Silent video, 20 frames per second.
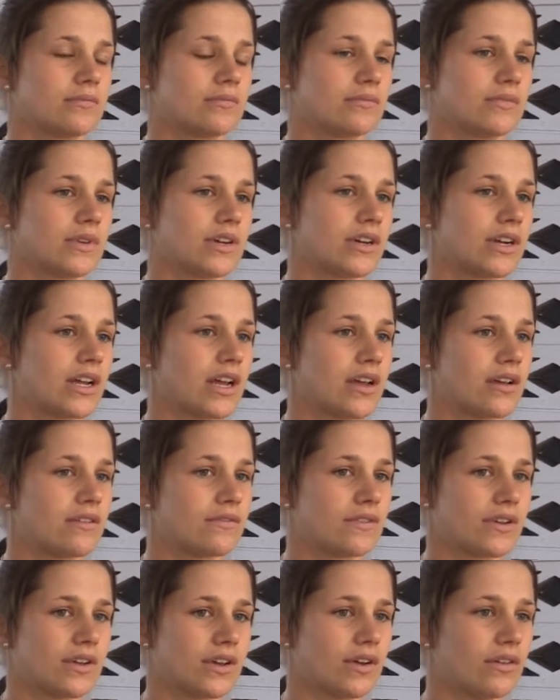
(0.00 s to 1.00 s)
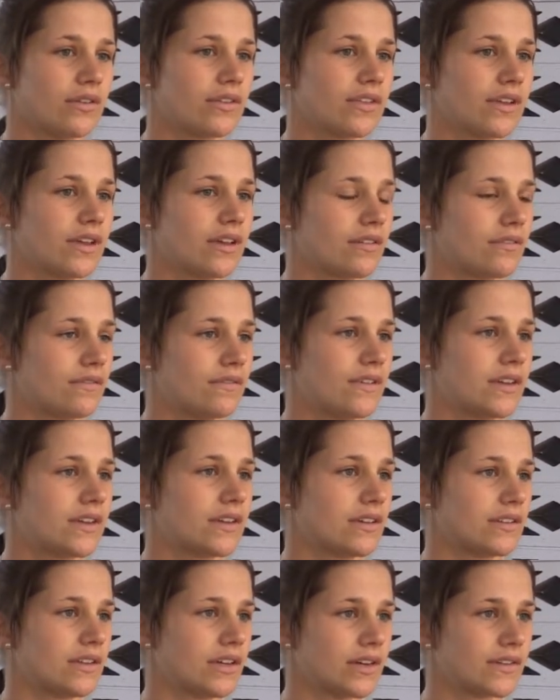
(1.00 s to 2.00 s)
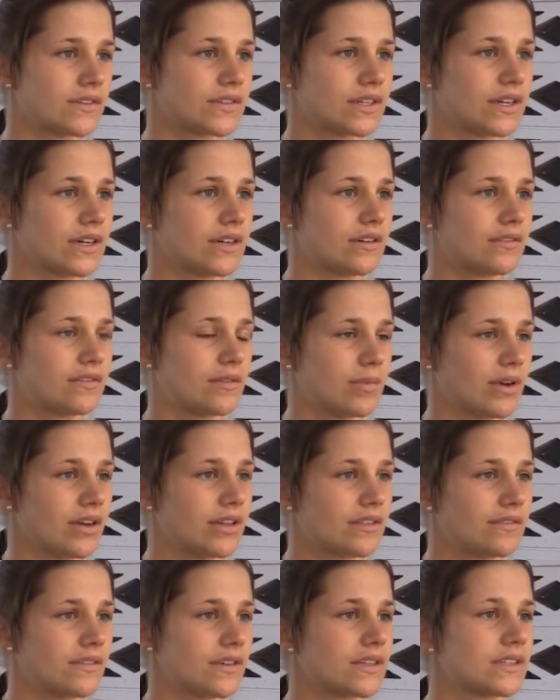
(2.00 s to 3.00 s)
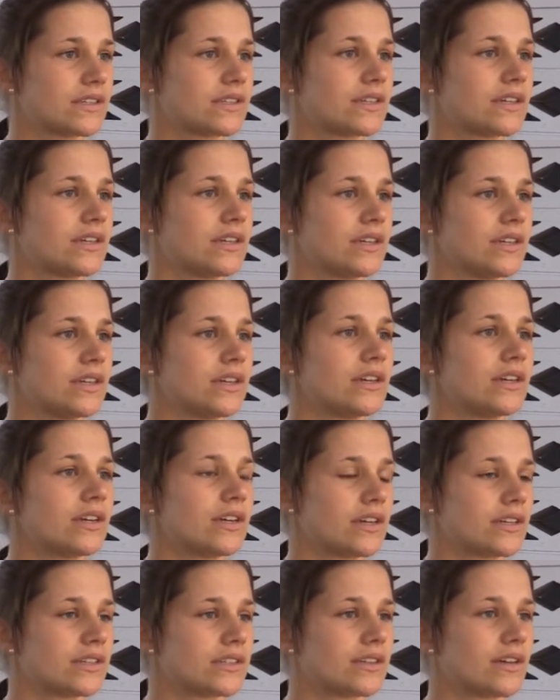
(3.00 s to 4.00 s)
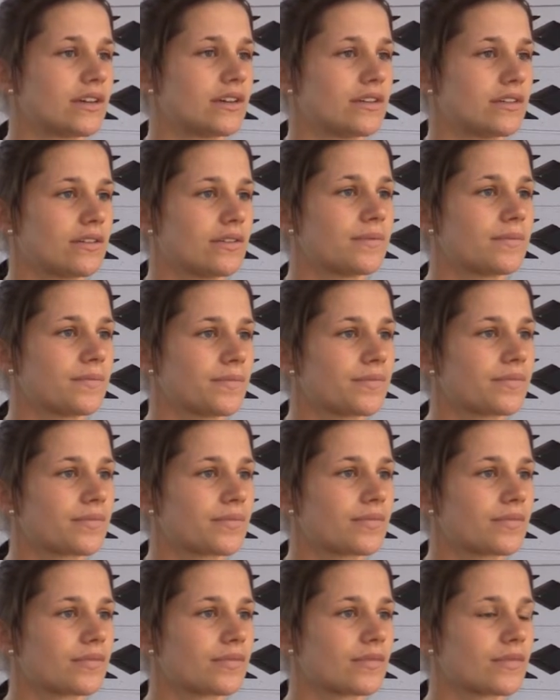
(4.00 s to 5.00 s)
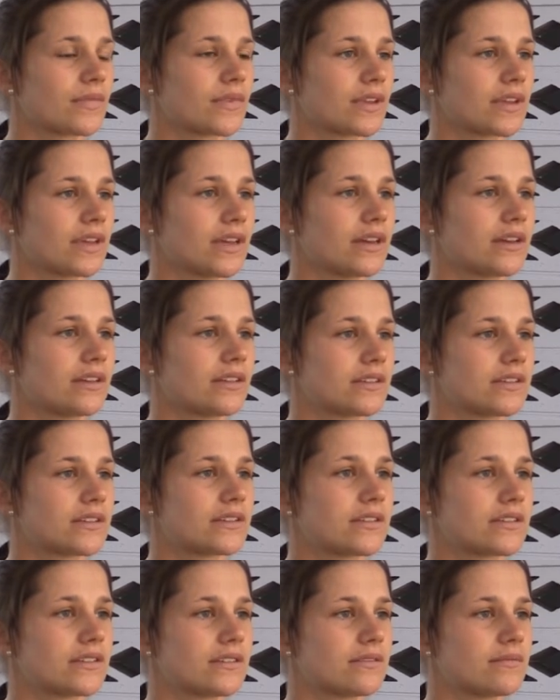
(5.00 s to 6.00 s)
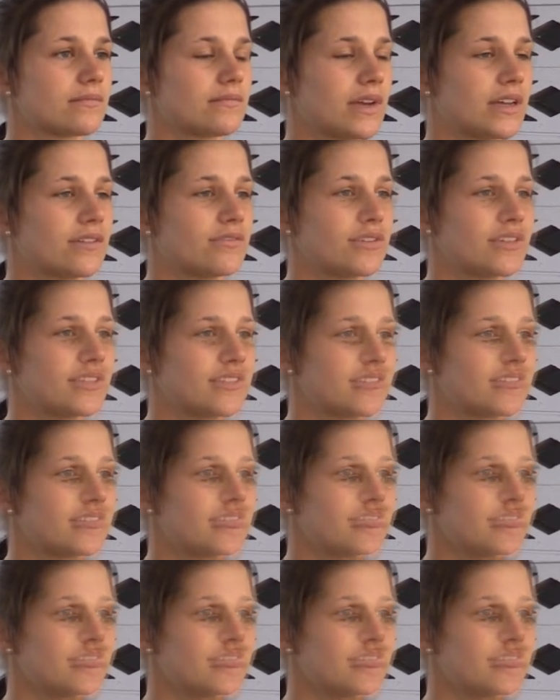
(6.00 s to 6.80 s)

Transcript: We're going to have a healthier and fitter lifestyle for both of us. So, yeah, it's the main reason.